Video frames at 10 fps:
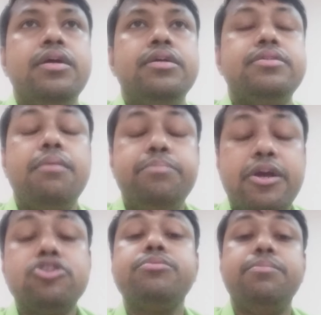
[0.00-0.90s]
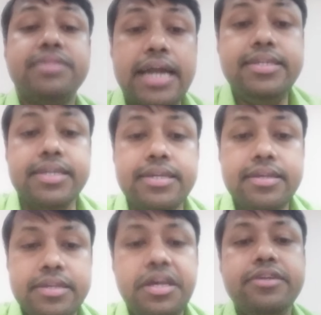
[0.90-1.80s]
some because of some surgery,
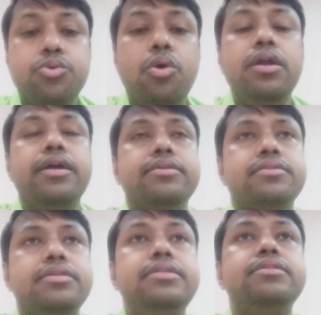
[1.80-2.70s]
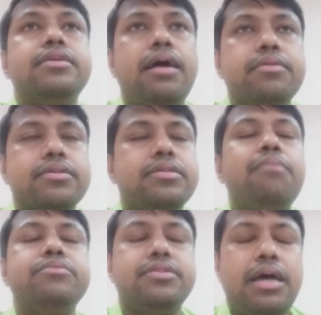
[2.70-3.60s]
as I told, in
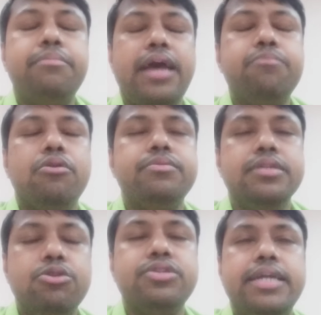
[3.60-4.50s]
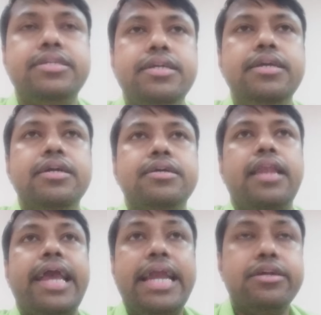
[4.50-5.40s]
some type of neurosurgery
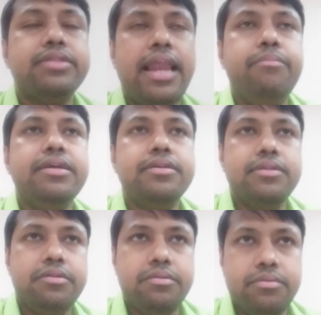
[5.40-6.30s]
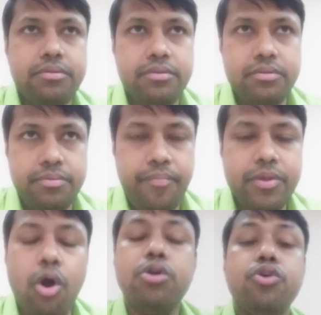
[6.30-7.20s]
like endothalamic
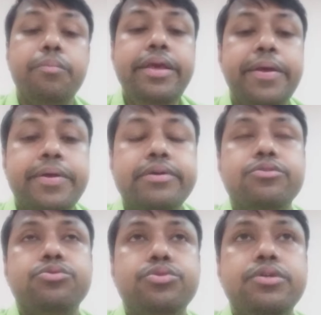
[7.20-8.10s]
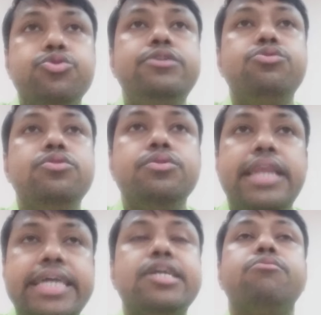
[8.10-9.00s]
cordotomy, we do
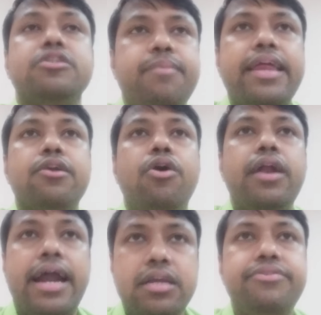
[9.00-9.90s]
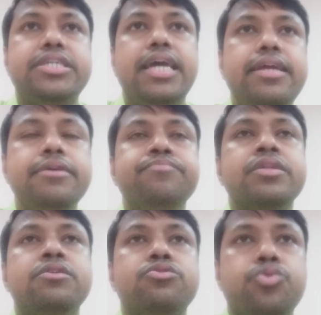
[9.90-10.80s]
lesion of the spinal cord artificially
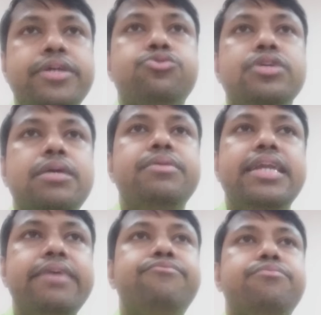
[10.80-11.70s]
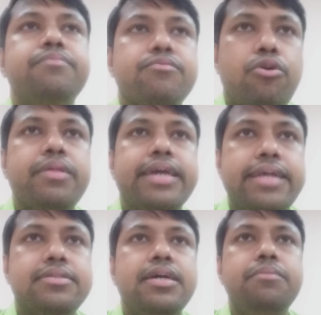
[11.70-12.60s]
so as to give relief from the
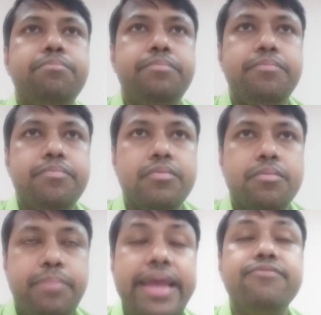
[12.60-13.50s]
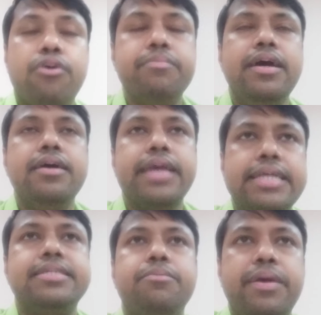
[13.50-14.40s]
cancer pain from the
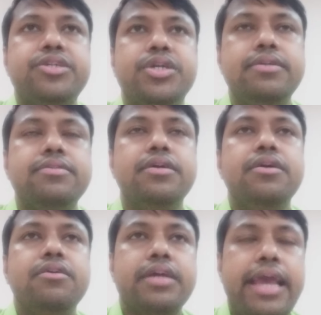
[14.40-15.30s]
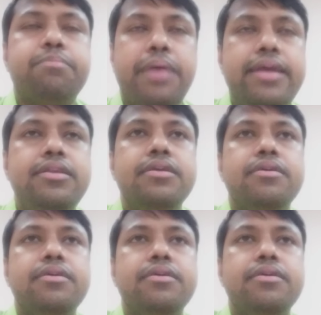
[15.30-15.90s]
cancer patients, pain